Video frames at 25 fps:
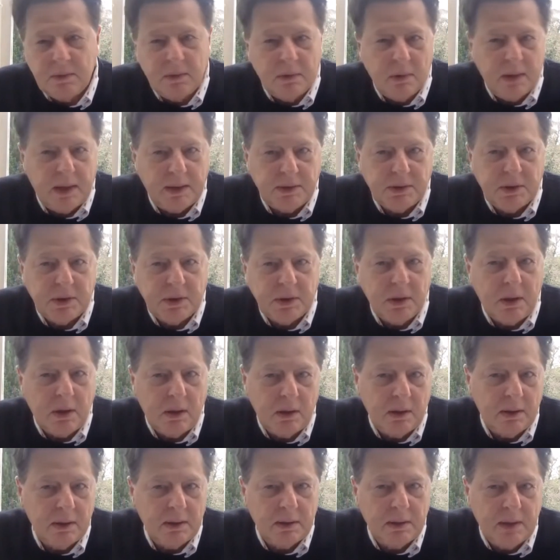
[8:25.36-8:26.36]
let's
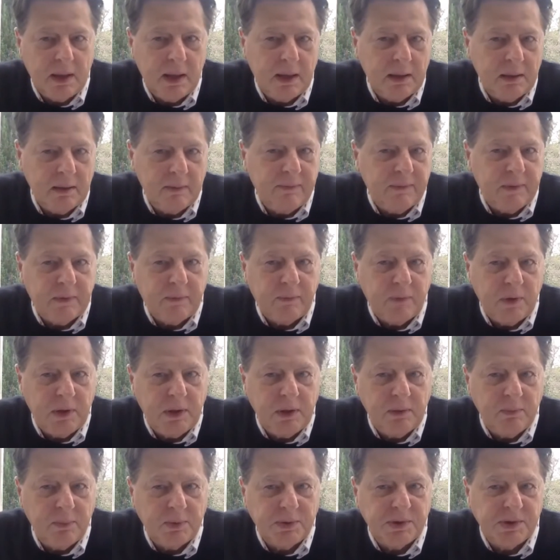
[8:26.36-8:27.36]
call it 10 to
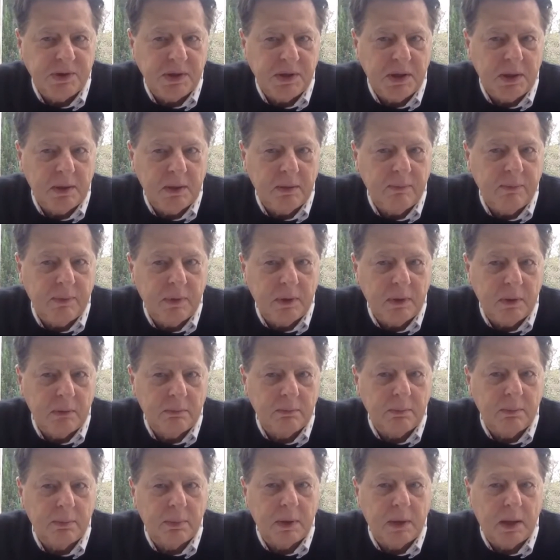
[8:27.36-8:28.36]
15%
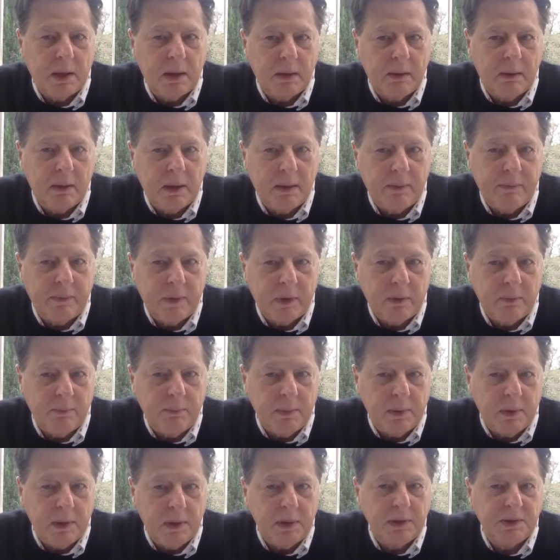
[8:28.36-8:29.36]
of our
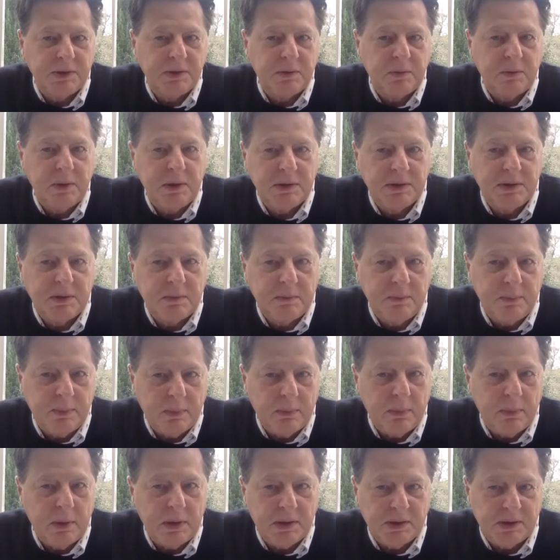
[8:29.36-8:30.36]
industry
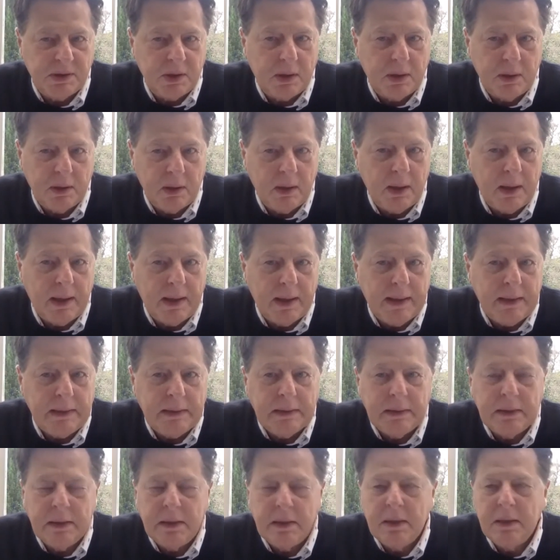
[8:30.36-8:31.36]
is online.
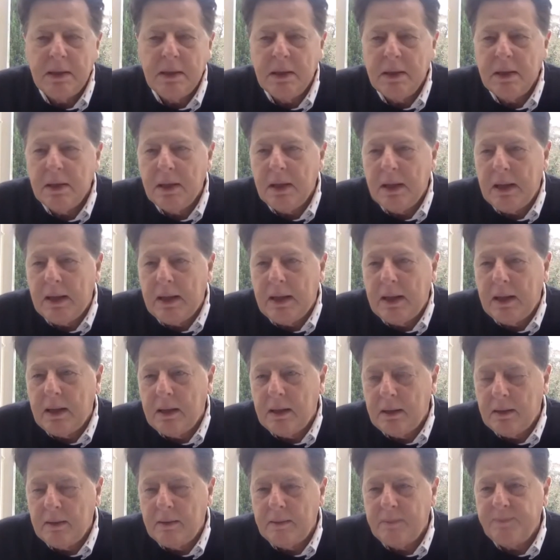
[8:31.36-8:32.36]

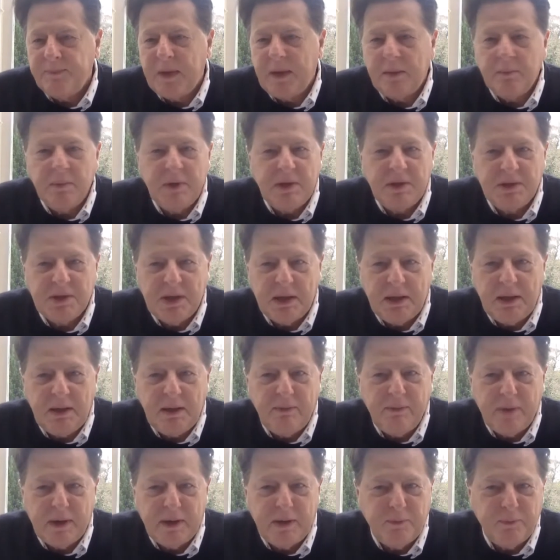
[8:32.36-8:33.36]
That means
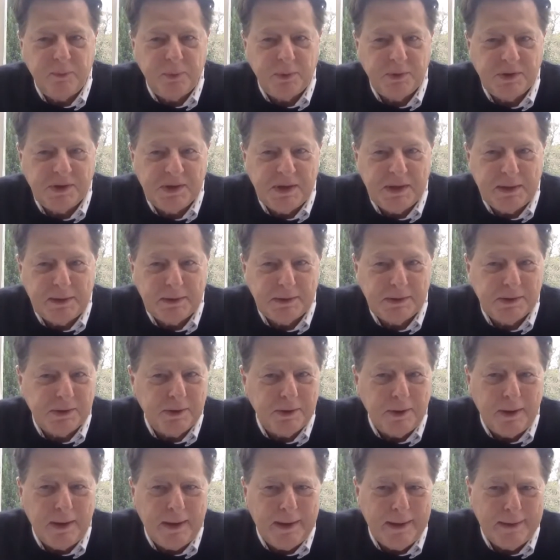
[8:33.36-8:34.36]
85% is
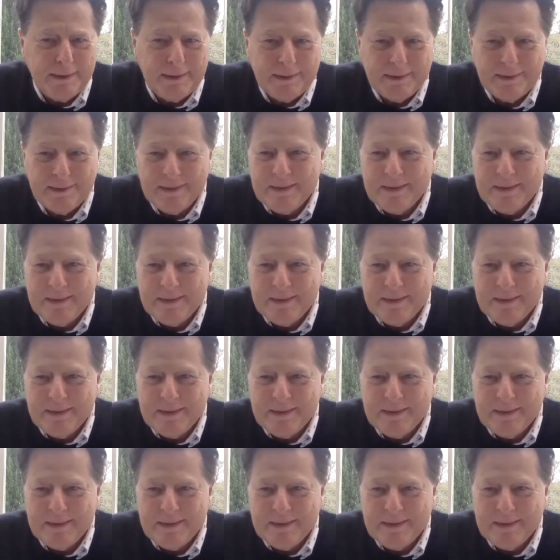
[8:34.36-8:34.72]
not.